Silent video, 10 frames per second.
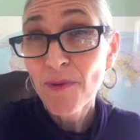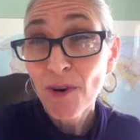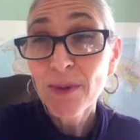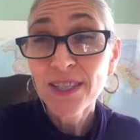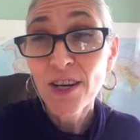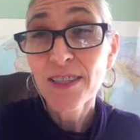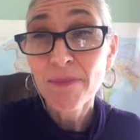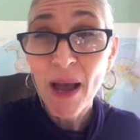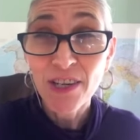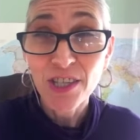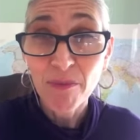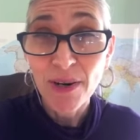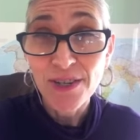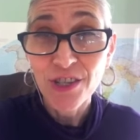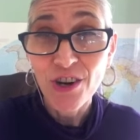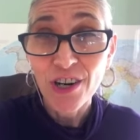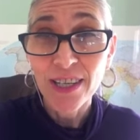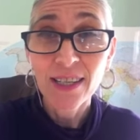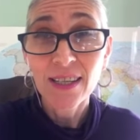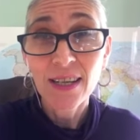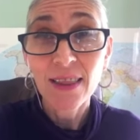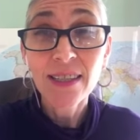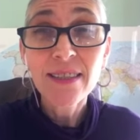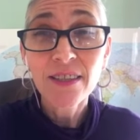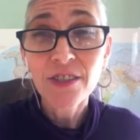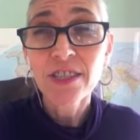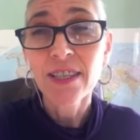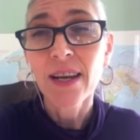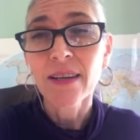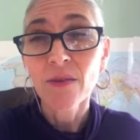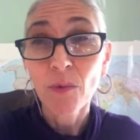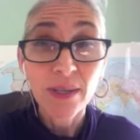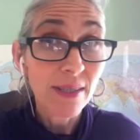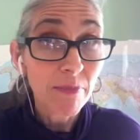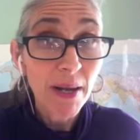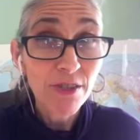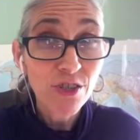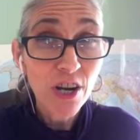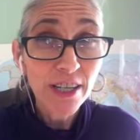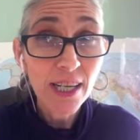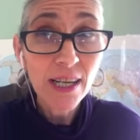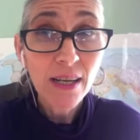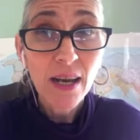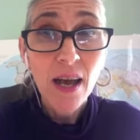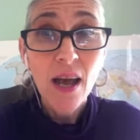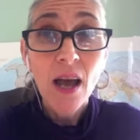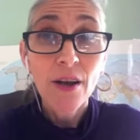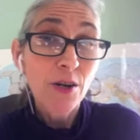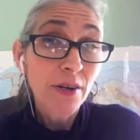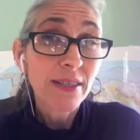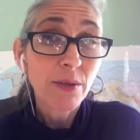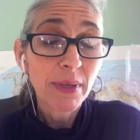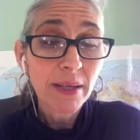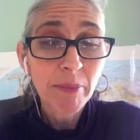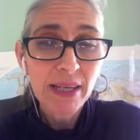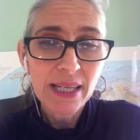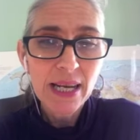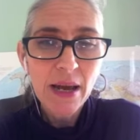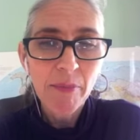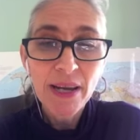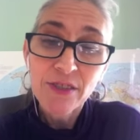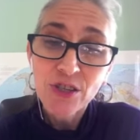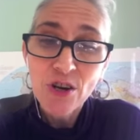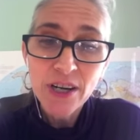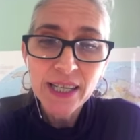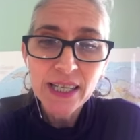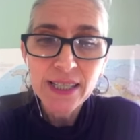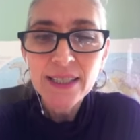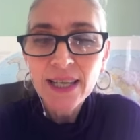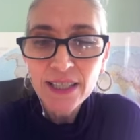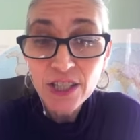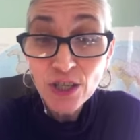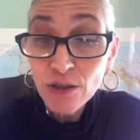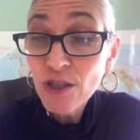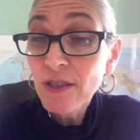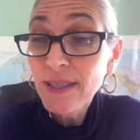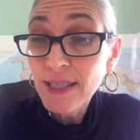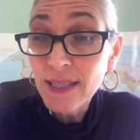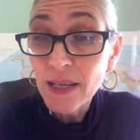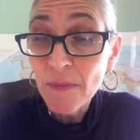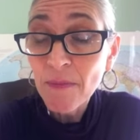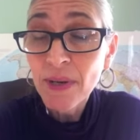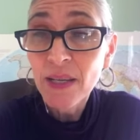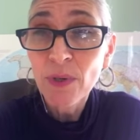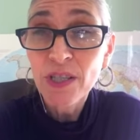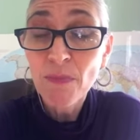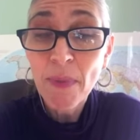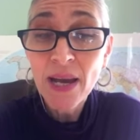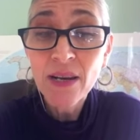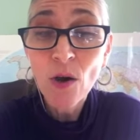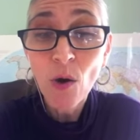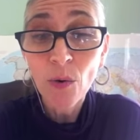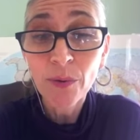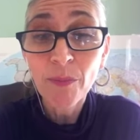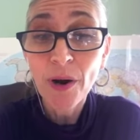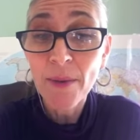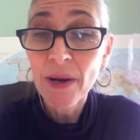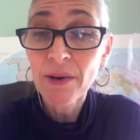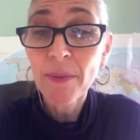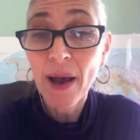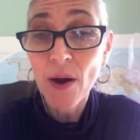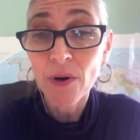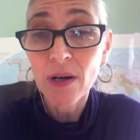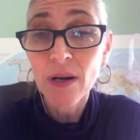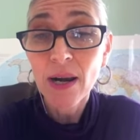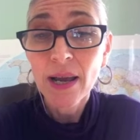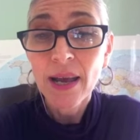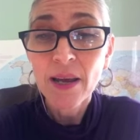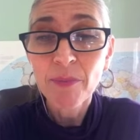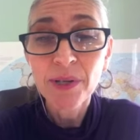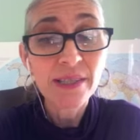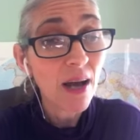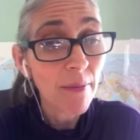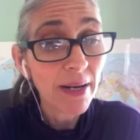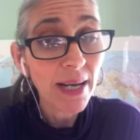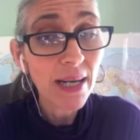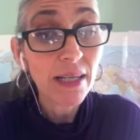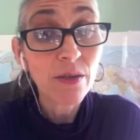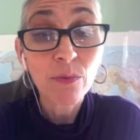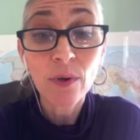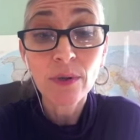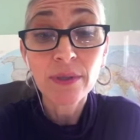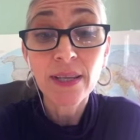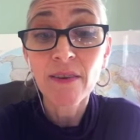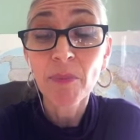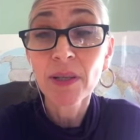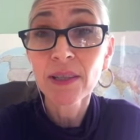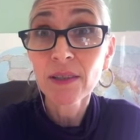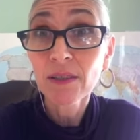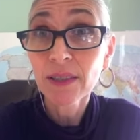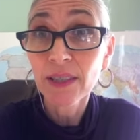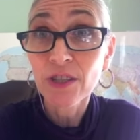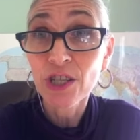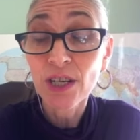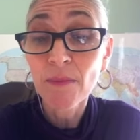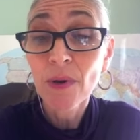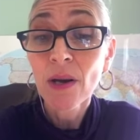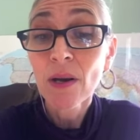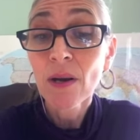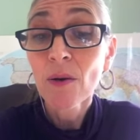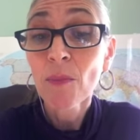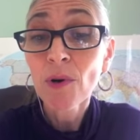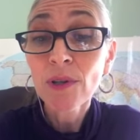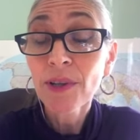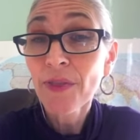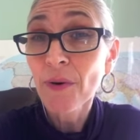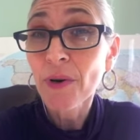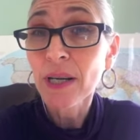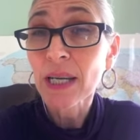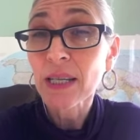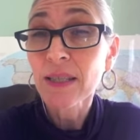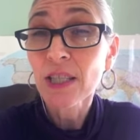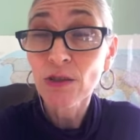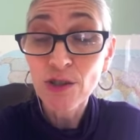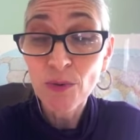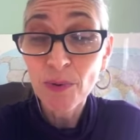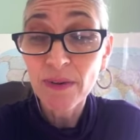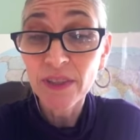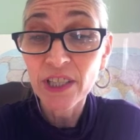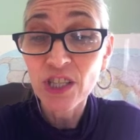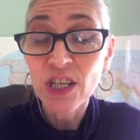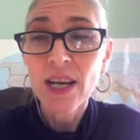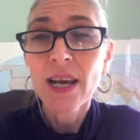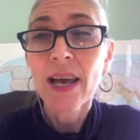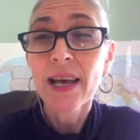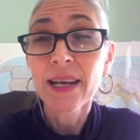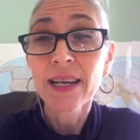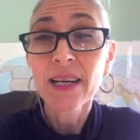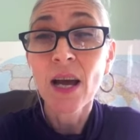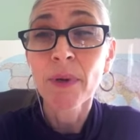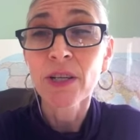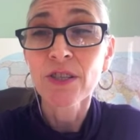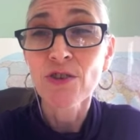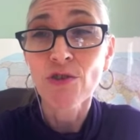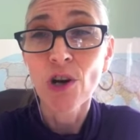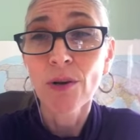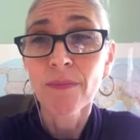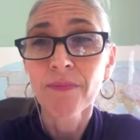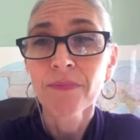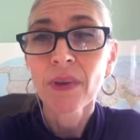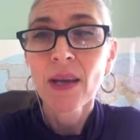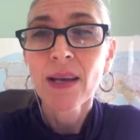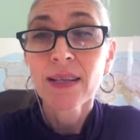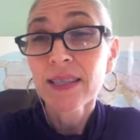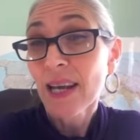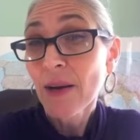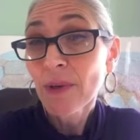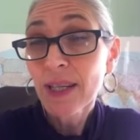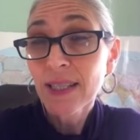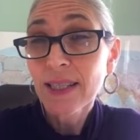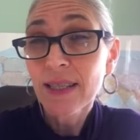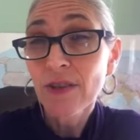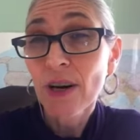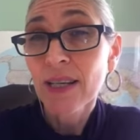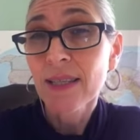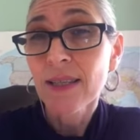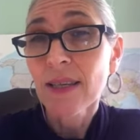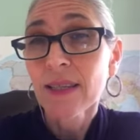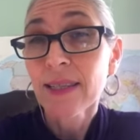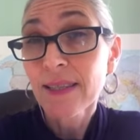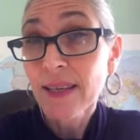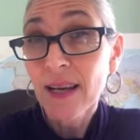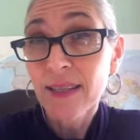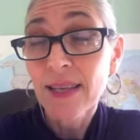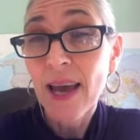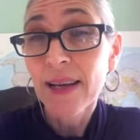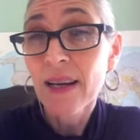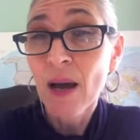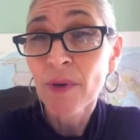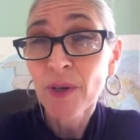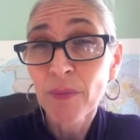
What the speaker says: before we start smashing patriarchy, let's understand it. What is patriarchy? According to Wikipedia, patriarchy is a social system in which men hold primary power and predominate in roles of political leadership, moral authority, social privilege, and economic control. Today we're going to discuss economic